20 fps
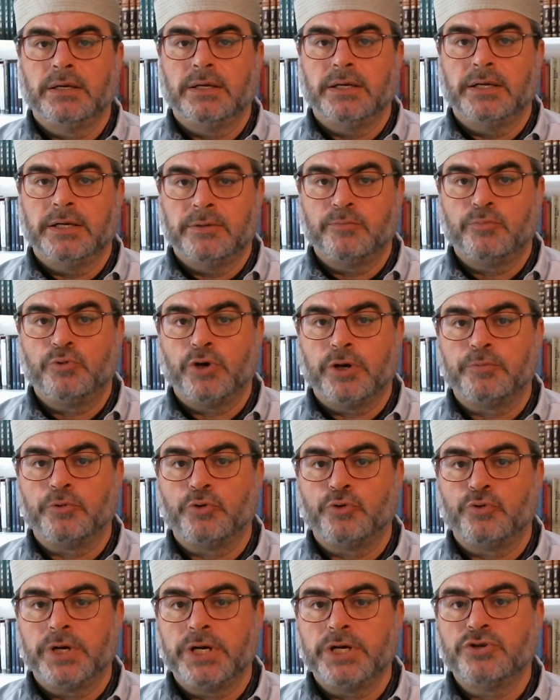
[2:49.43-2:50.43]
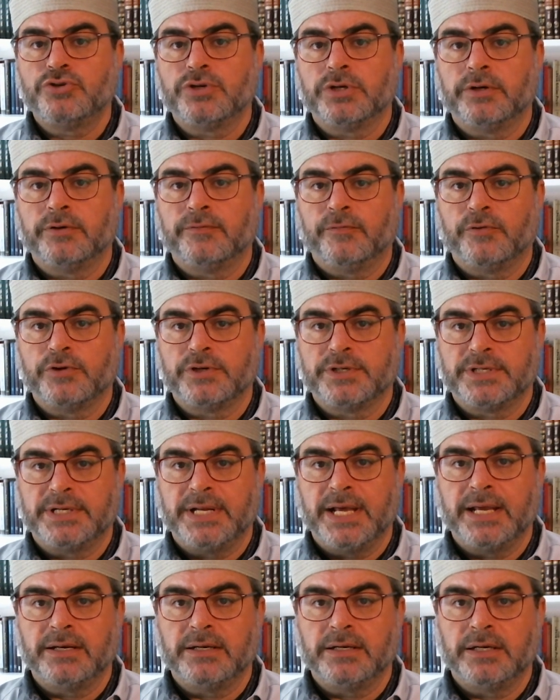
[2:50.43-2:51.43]
in preparation for
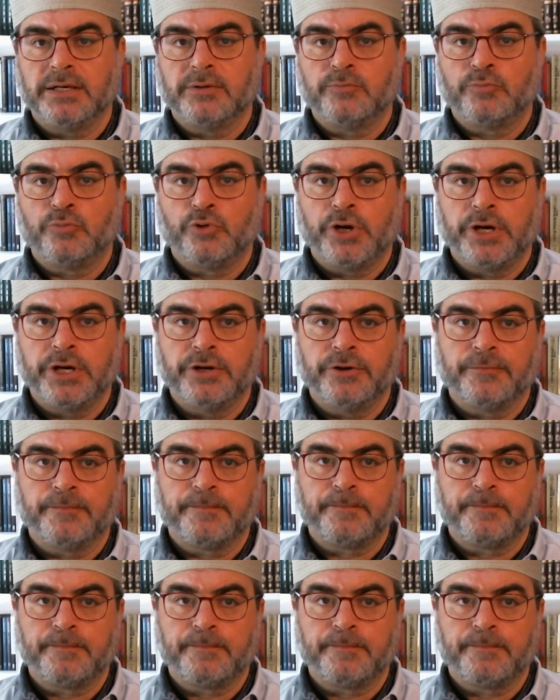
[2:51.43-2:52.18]
standing in prayer.